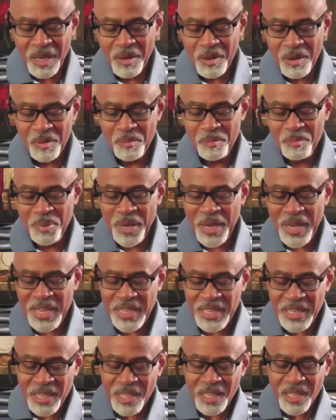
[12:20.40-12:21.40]
But
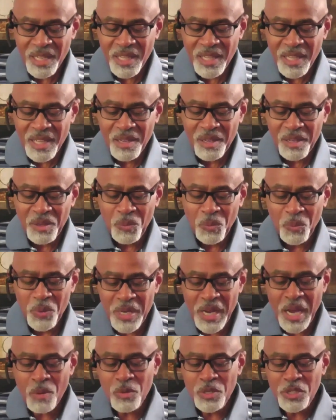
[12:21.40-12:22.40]
when
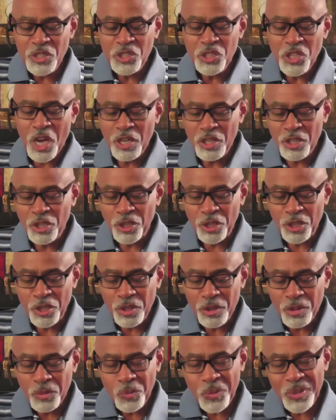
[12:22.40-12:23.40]
I was younger,
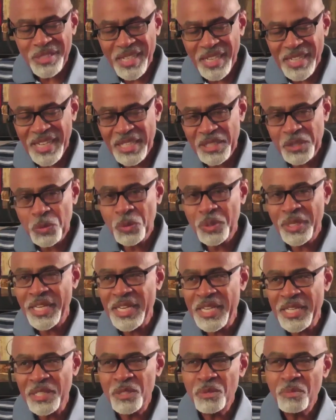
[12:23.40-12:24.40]
once I got to an
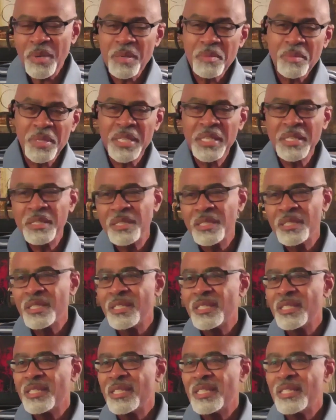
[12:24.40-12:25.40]
age, maybe
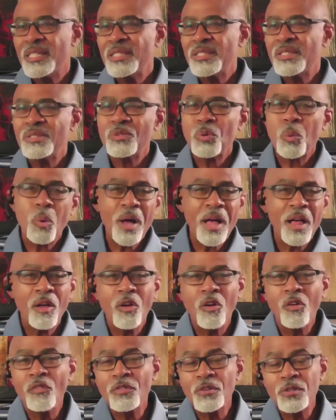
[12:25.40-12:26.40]

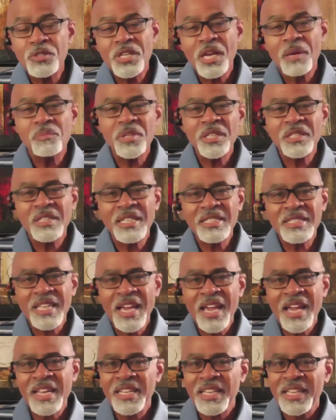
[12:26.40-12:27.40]
12 or something like
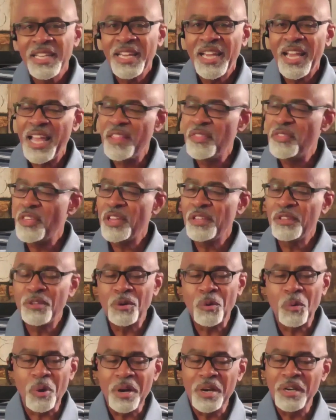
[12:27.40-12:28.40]
that, and then there
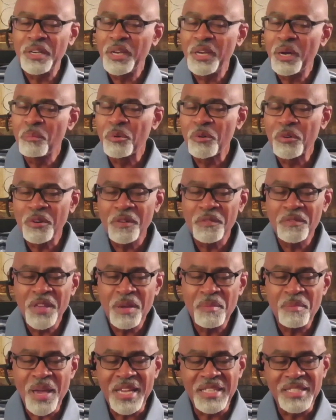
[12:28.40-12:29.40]
were a number of
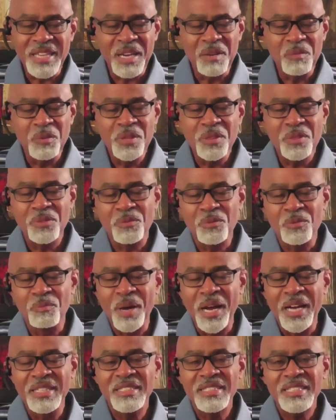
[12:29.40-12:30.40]
them as I went through
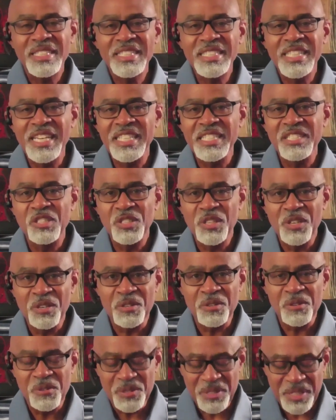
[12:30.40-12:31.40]
my teenage
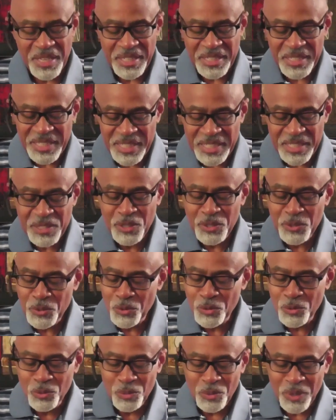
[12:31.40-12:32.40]
years and
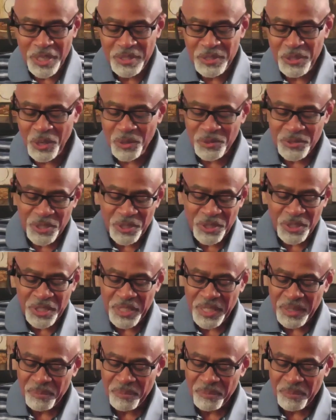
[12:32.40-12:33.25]
into adulthood,